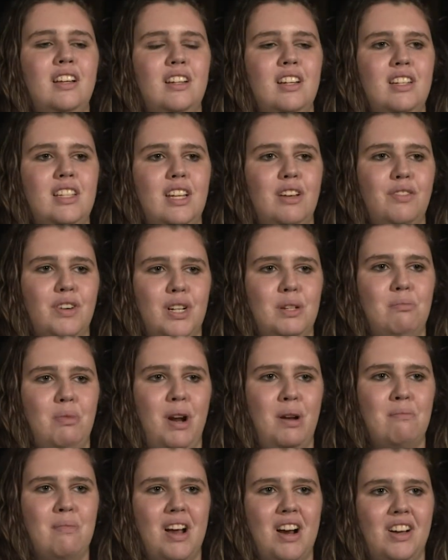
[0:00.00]
Silver
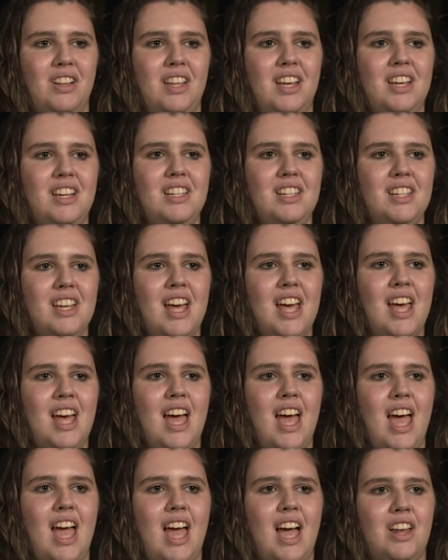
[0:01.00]
Spring, Maryland,
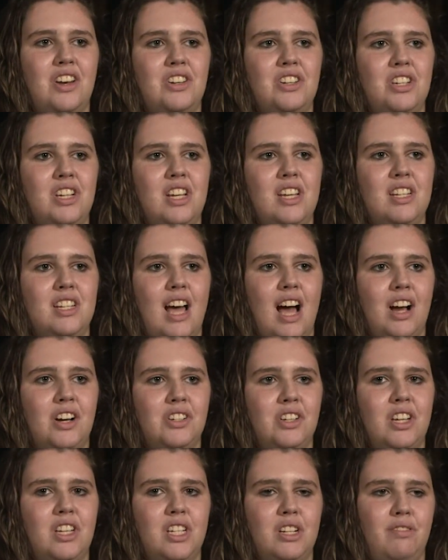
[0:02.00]
and she is
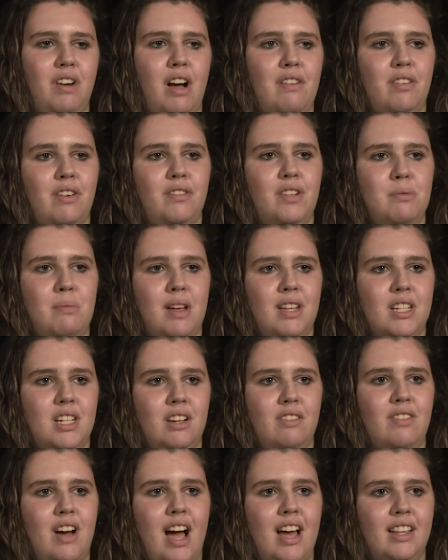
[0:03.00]
actually a survivor of
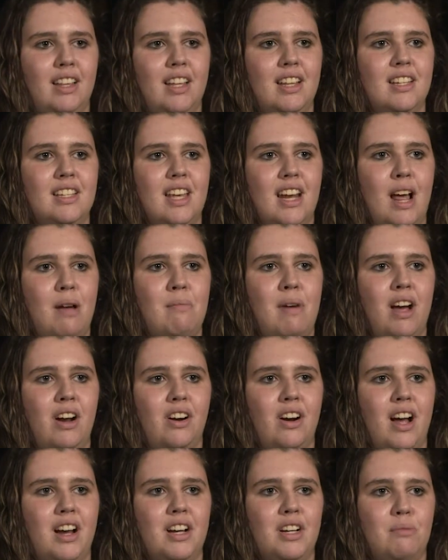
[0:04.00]
domestic violence, and I met
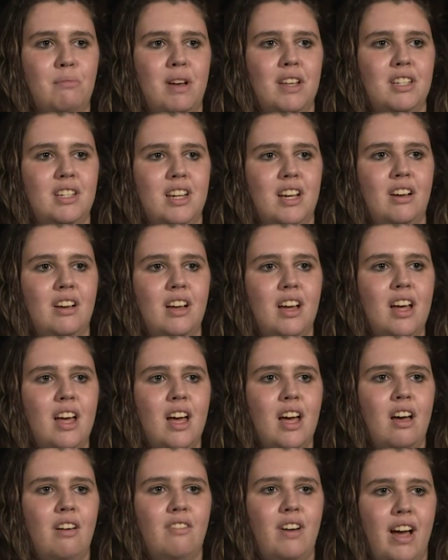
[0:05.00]
her at a domestic
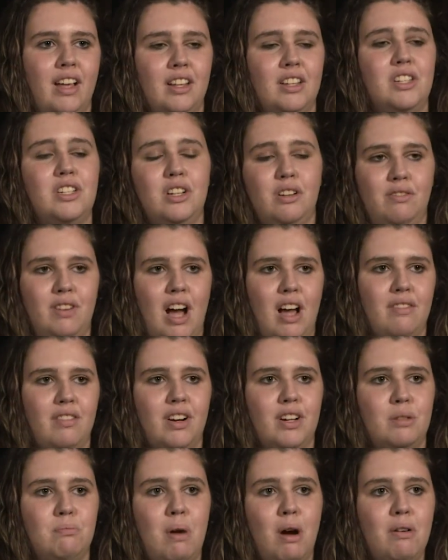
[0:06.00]
violence
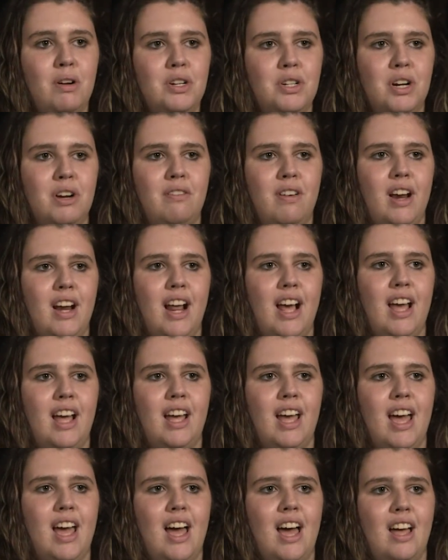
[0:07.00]
survivors poetry
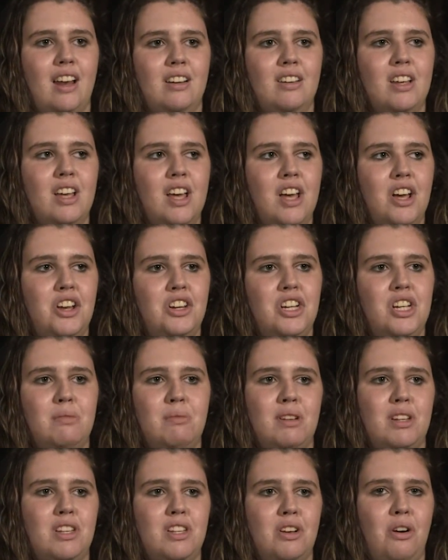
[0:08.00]
reading, and she's
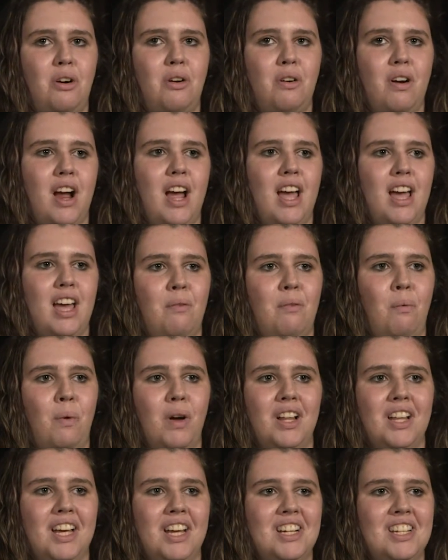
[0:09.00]
been so great
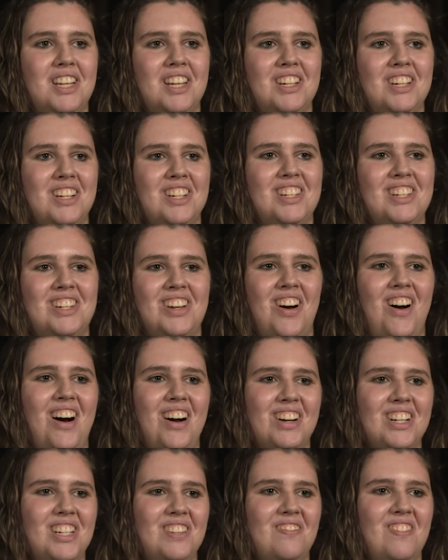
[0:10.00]
willing to just
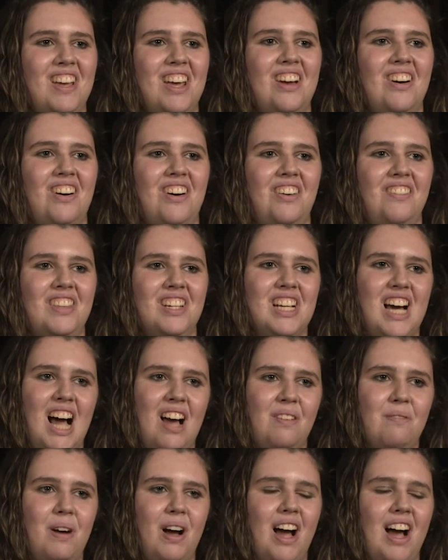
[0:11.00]
talk to me all the
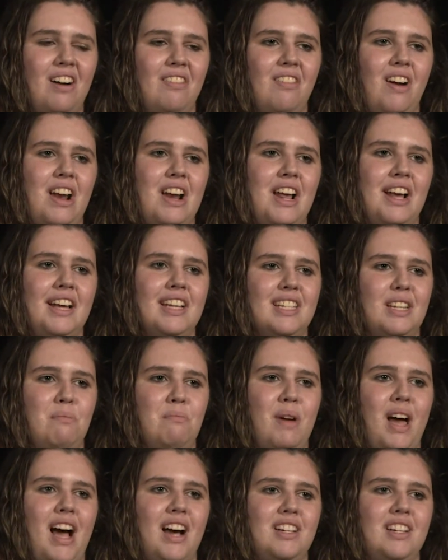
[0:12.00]
time about how writing has
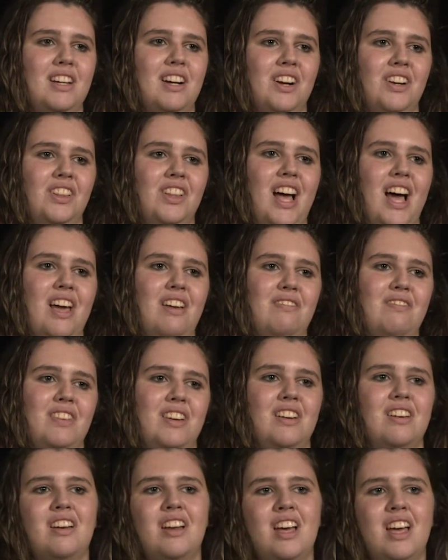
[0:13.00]
impacted her life,
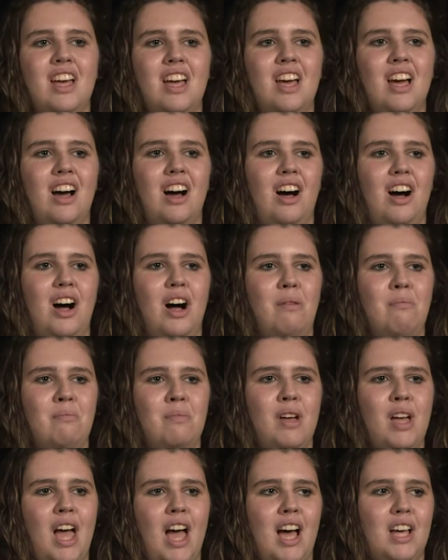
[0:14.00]
and
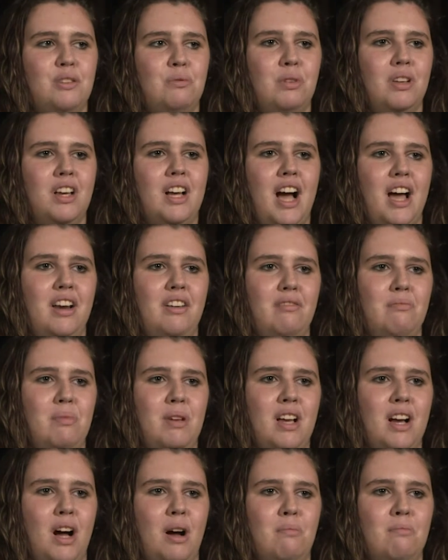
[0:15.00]
has really kind of
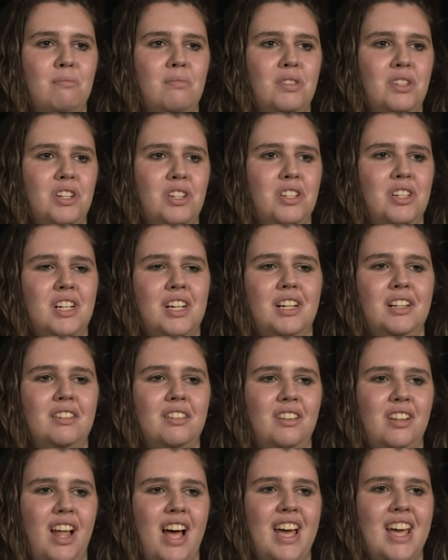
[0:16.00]
become just a
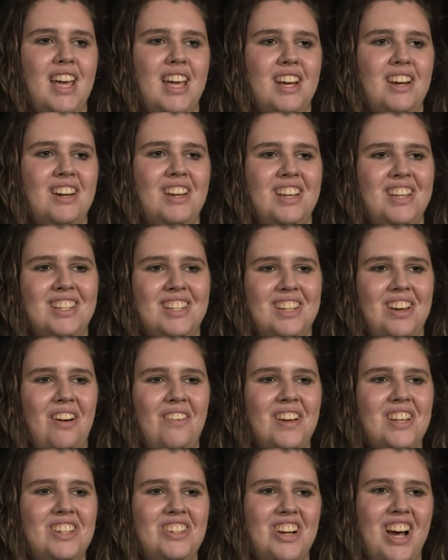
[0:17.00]
light and is
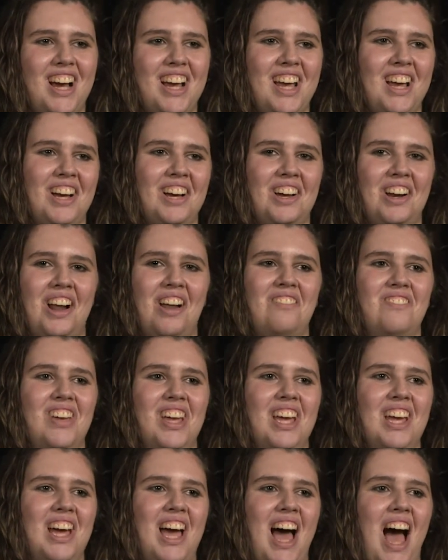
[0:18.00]
always checking in on
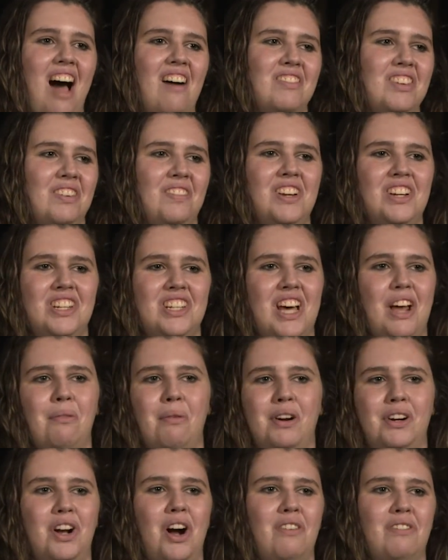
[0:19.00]
me after we just had
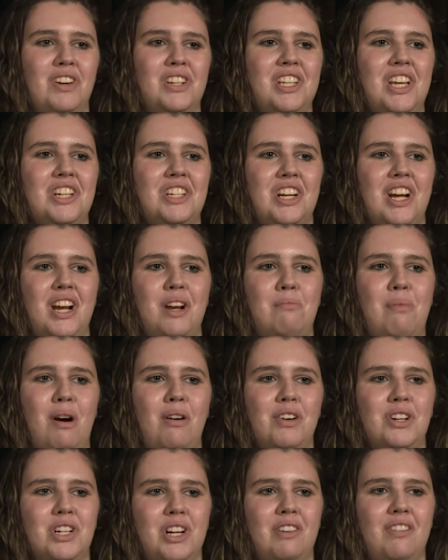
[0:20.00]
one conversation at a
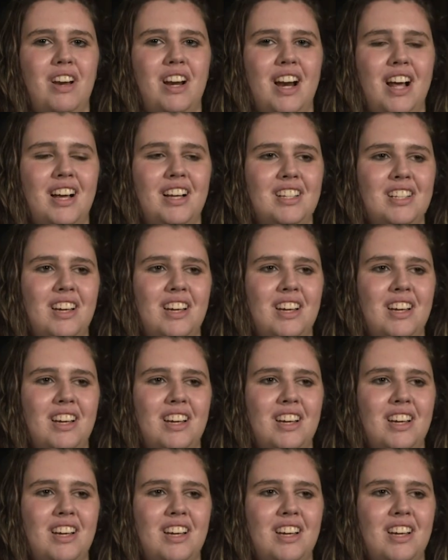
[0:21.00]
poetry reading.